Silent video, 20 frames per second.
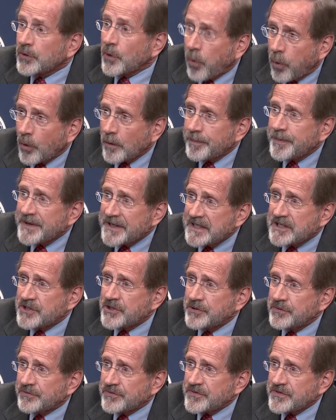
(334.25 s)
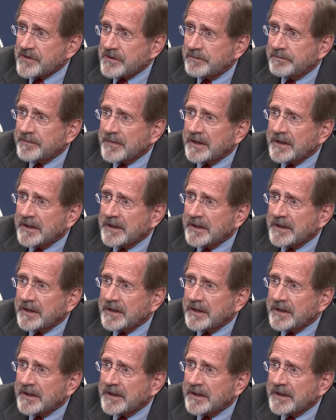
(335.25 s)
corporate issues.